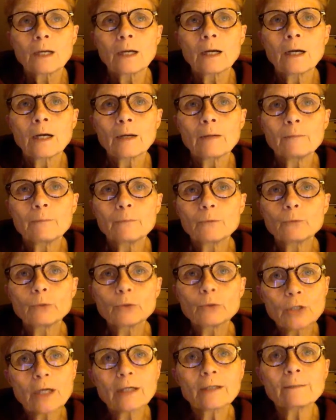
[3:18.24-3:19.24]

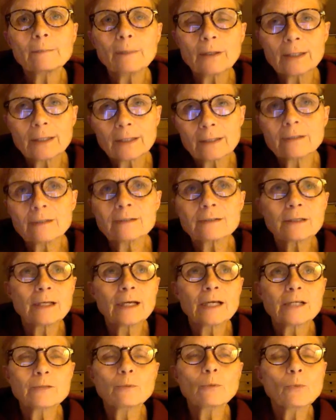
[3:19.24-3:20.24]
We'll talk about it in this
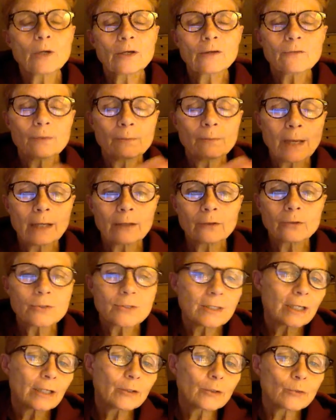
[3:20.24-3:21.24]
class, but one of the models
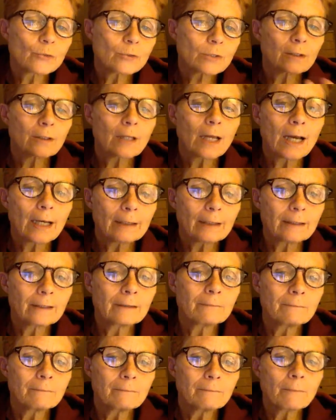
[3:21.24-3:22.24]
that I use a lot
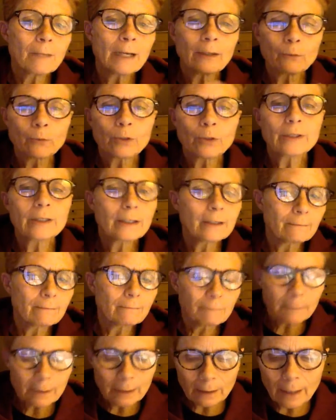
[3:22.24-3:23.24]
in my work
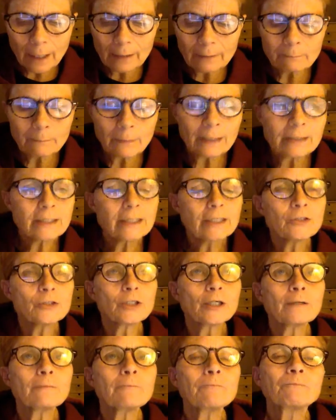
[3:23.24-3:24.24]
and a lot in my
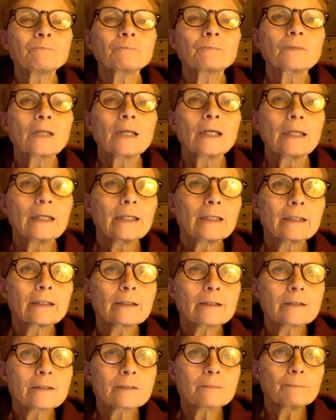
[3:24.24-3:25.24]
teaching
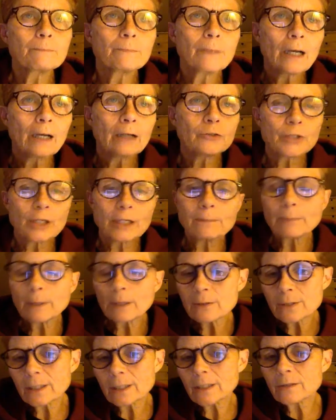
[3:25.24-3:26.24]
is Jay
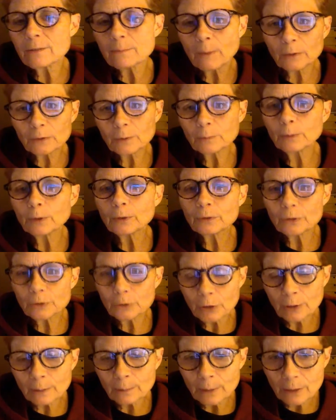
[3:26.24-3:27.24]
Belsky's multiple
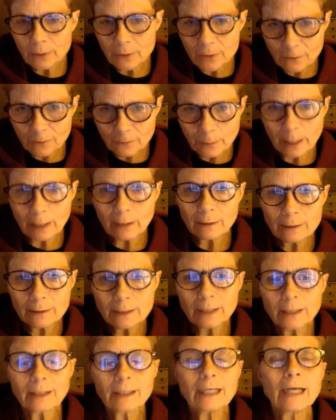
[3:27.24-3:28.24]
determinants of
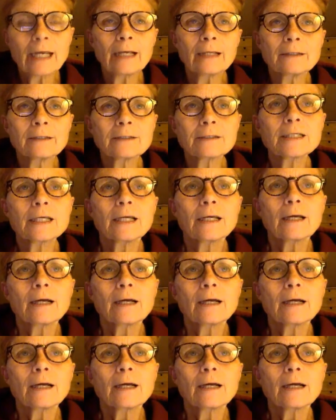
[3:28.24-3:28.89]
parenting. And